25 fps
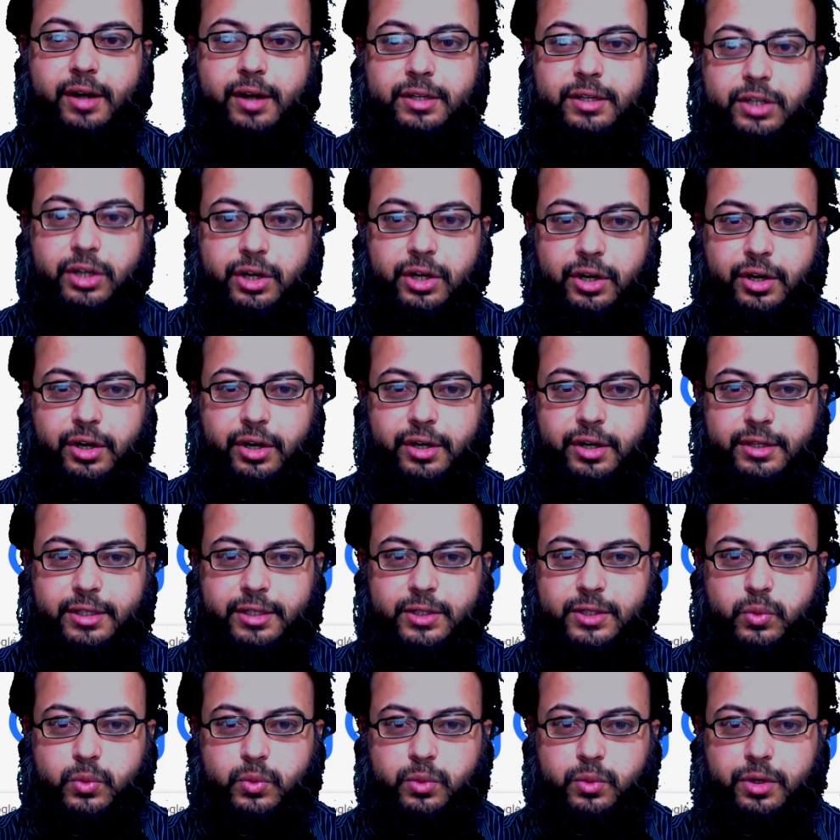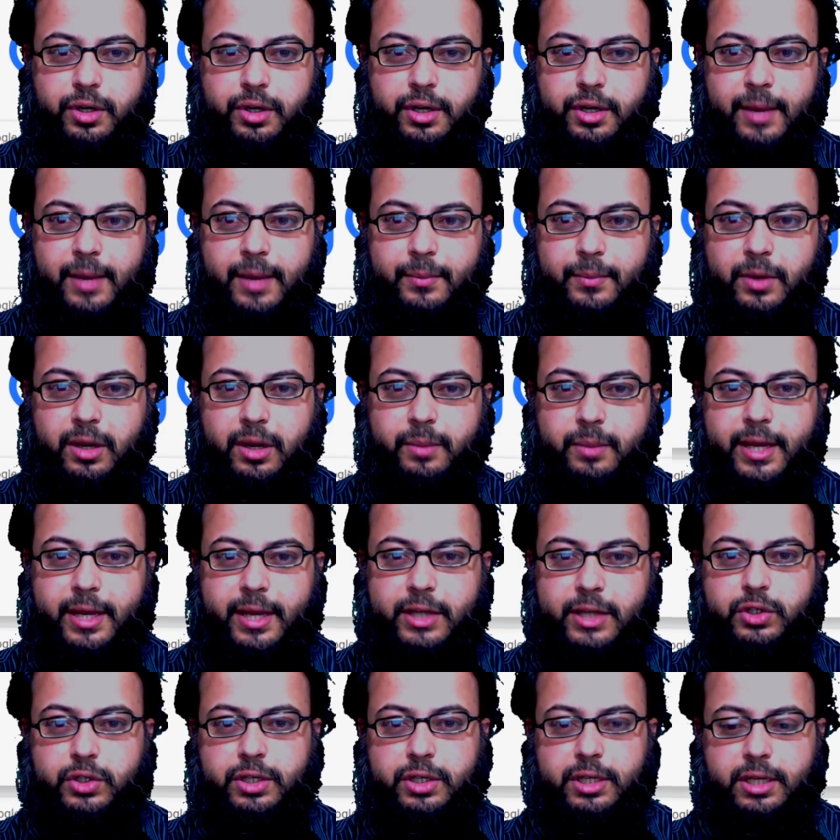heard this word. I'm going to be
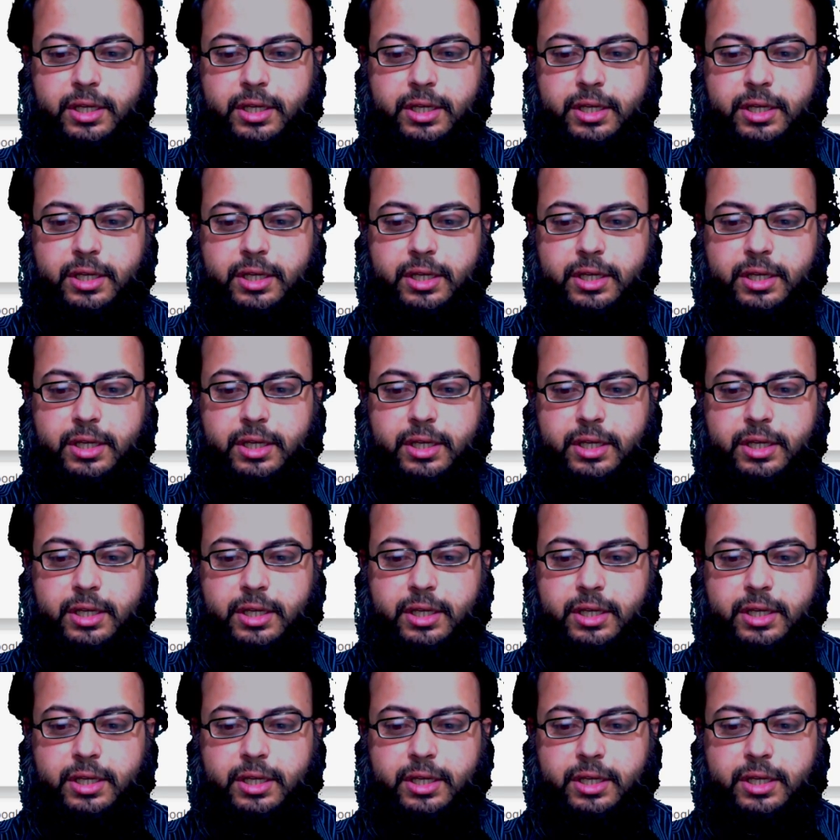actually